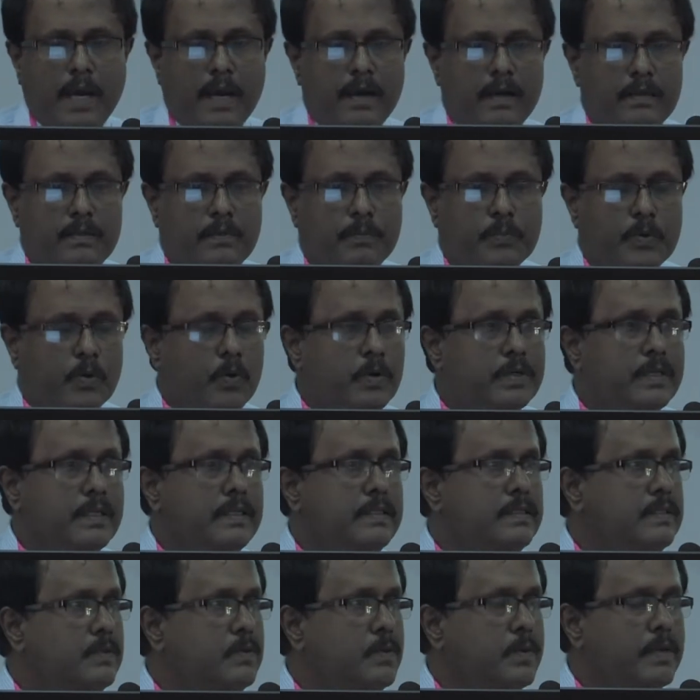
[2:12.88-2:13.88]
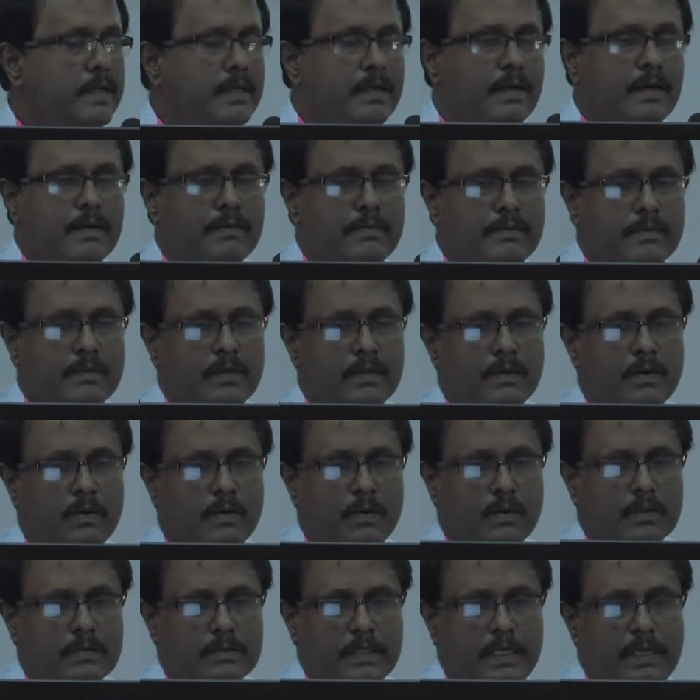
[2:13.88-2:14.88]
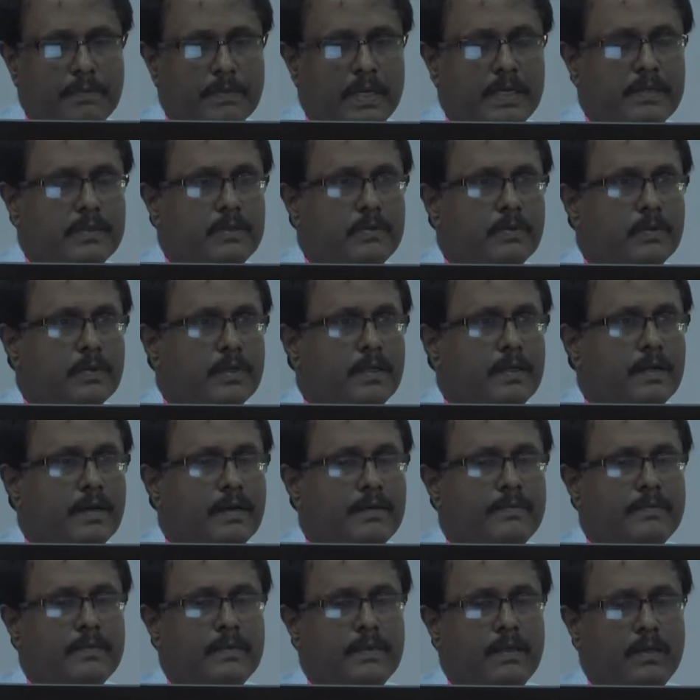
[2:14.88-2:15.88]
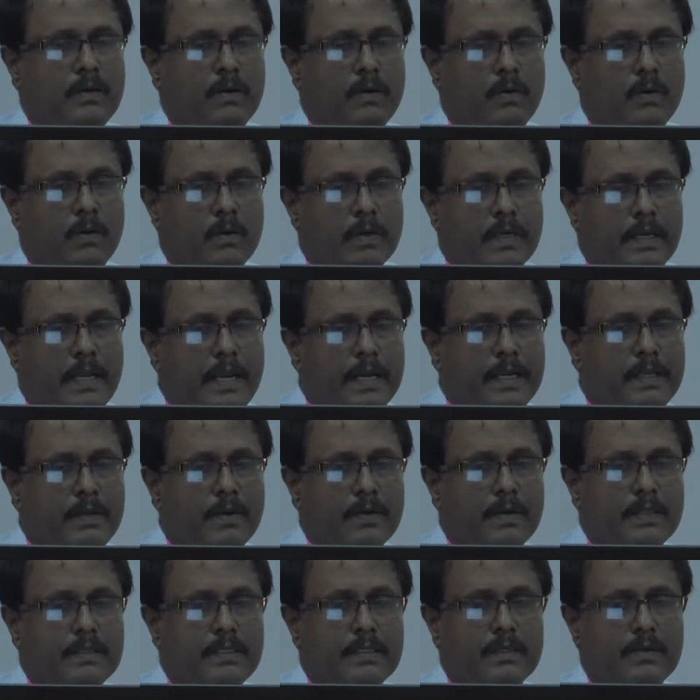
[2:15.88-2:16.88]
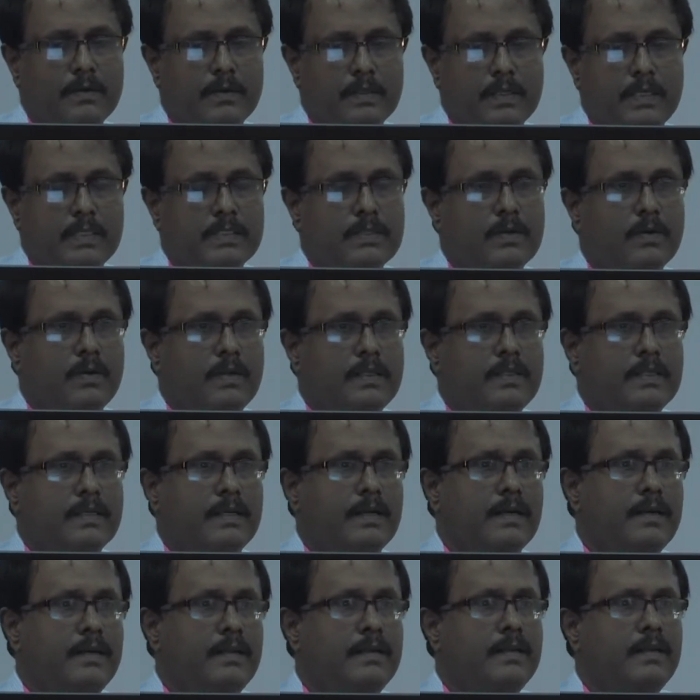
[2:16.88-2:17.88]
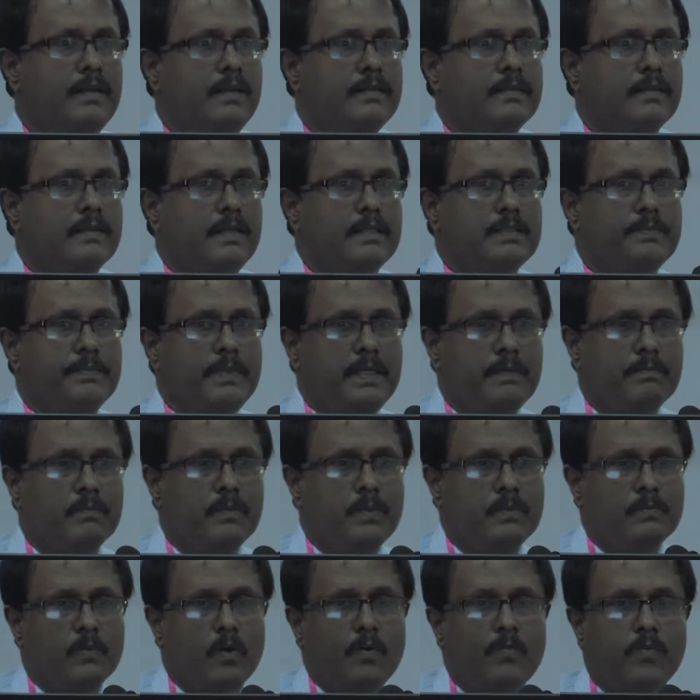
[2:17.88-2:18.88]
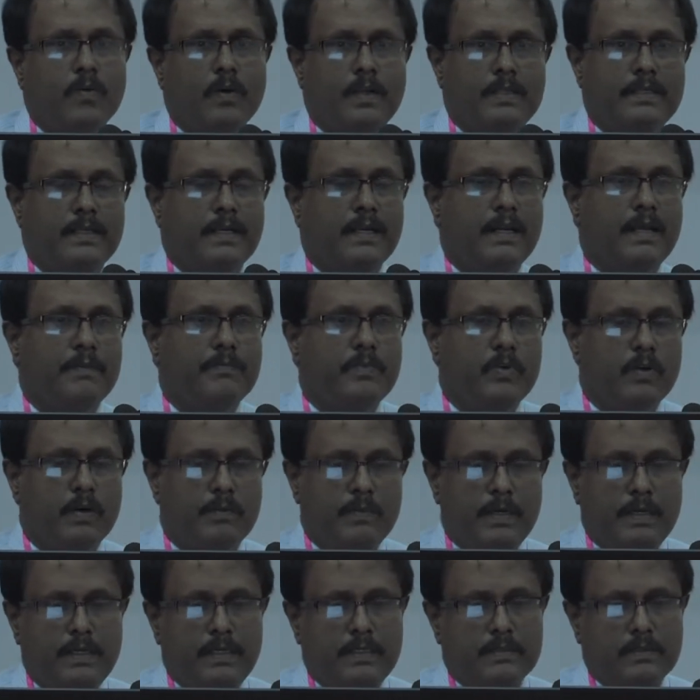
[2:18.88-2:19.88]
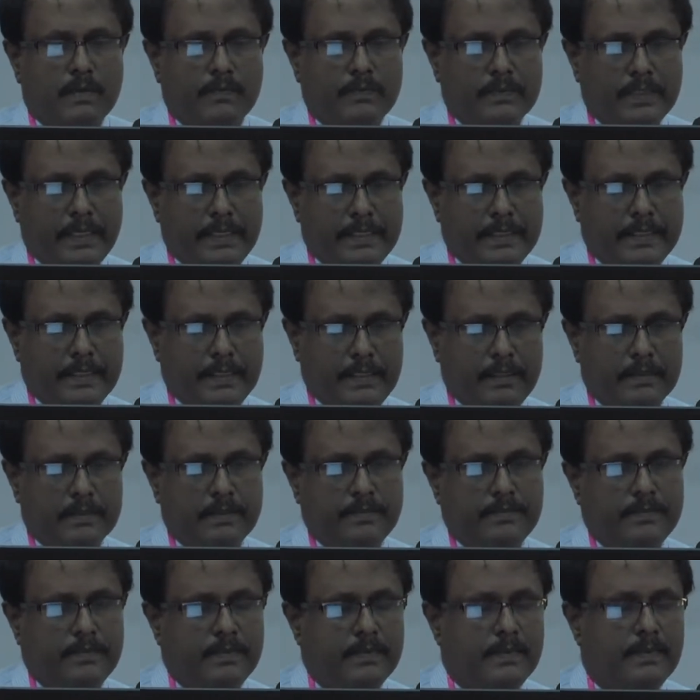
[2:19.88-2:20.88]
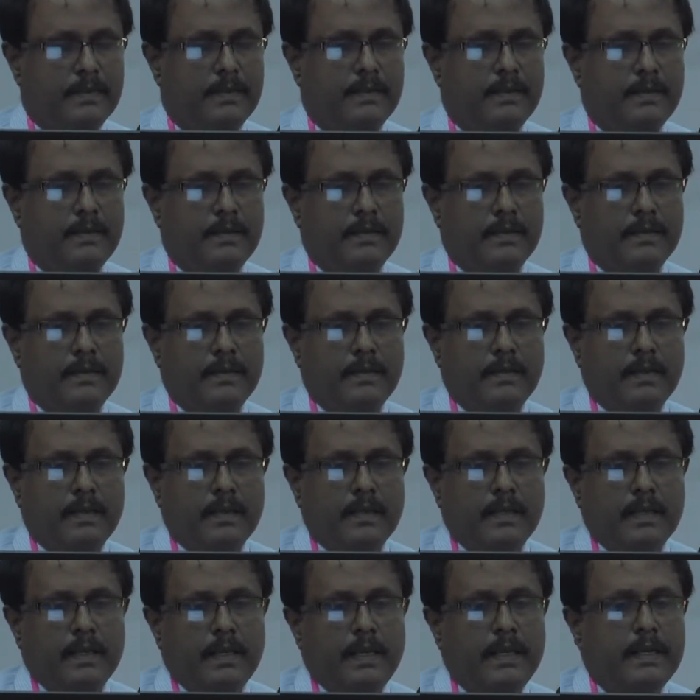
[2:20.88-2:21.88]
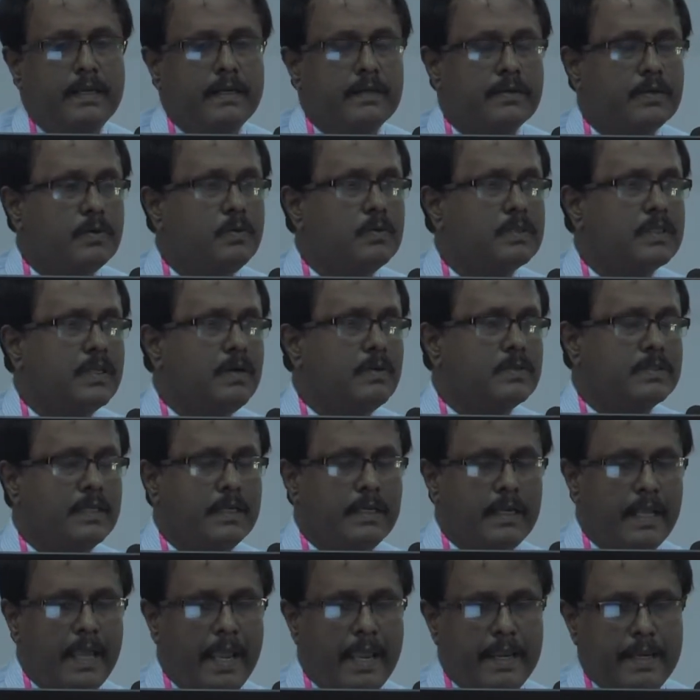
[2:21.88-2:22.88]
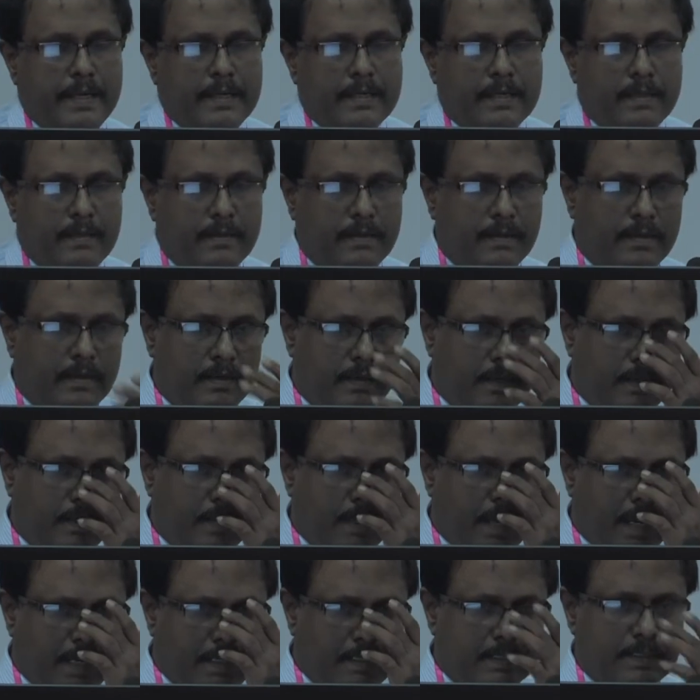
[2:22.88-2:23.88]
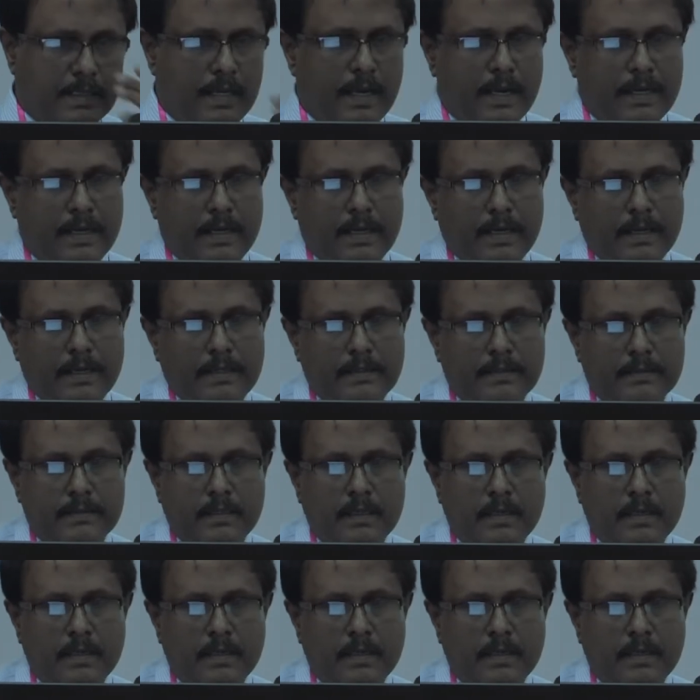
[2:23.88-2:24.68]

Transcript: either proteinuria or hematuria or radiological or histological, that means morphological abnormalities of kidneys. In 2008, NICE guidelines